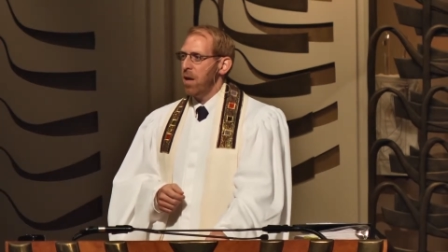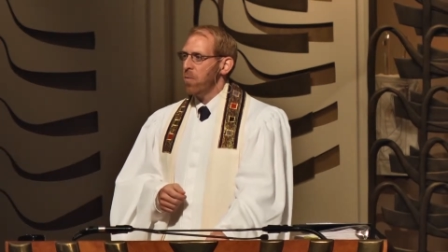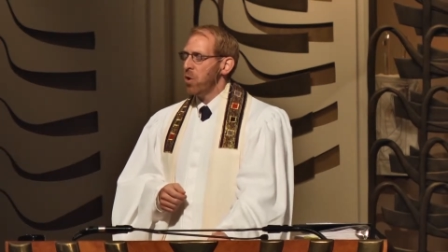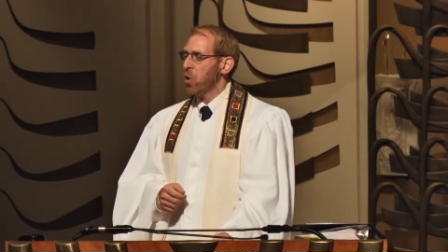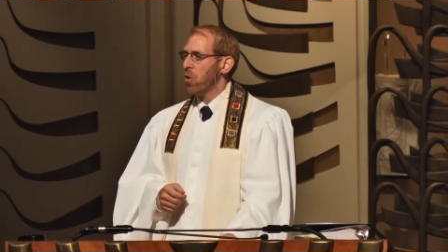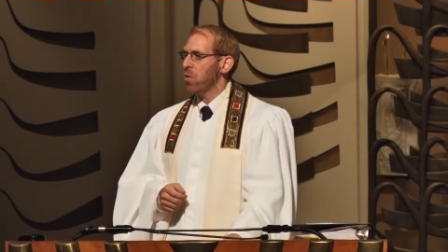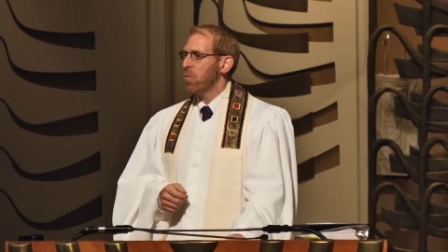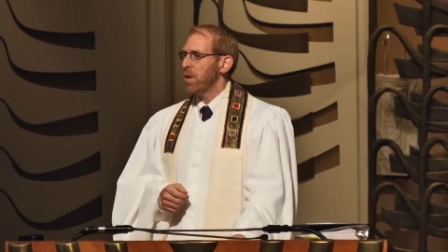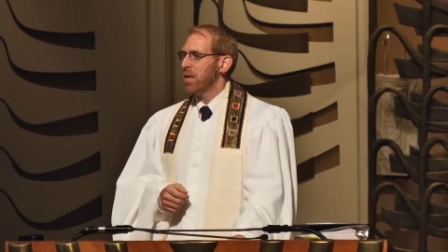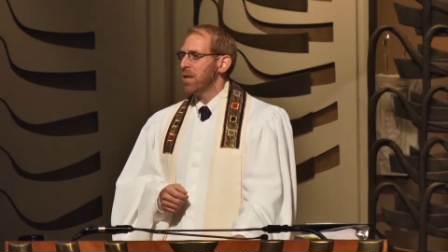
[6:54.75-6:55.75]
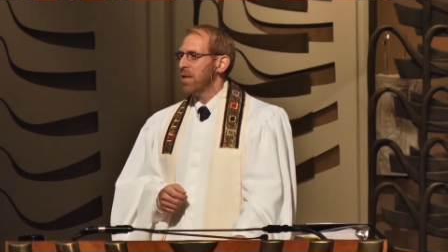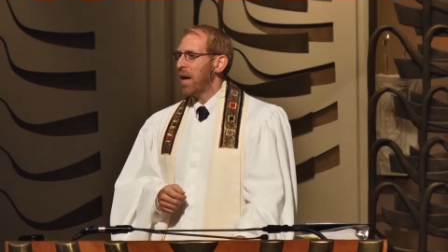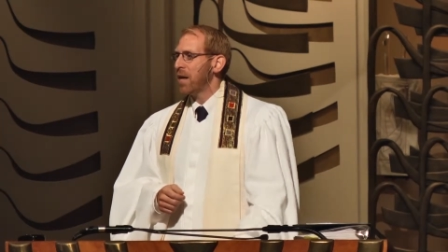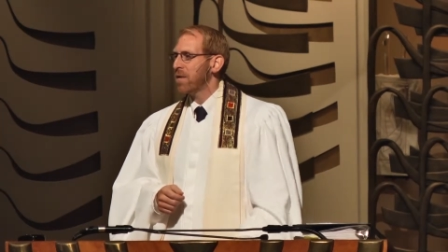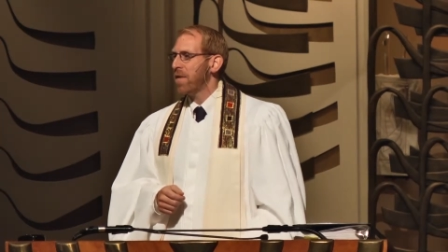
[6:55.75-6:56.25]
and we churn with
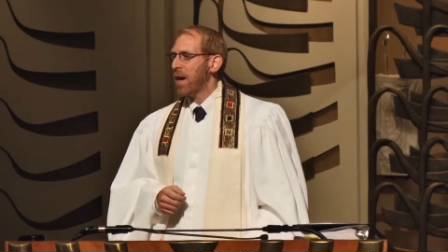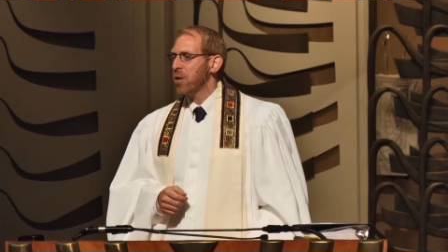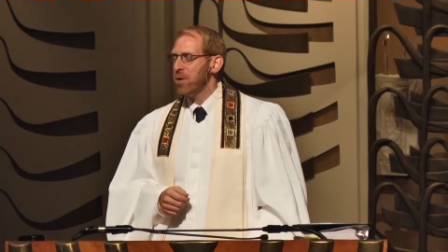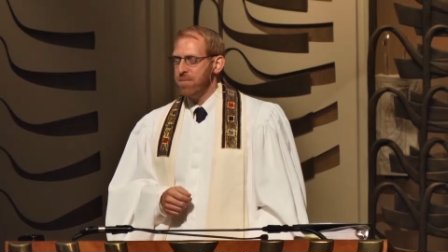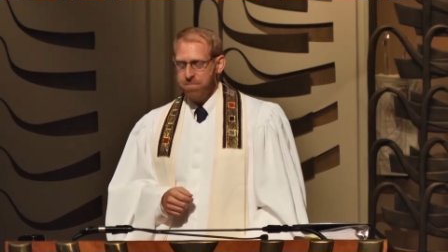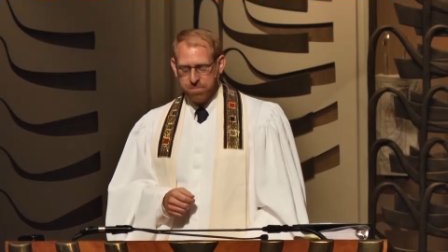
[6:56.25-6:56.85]
dissatisfaction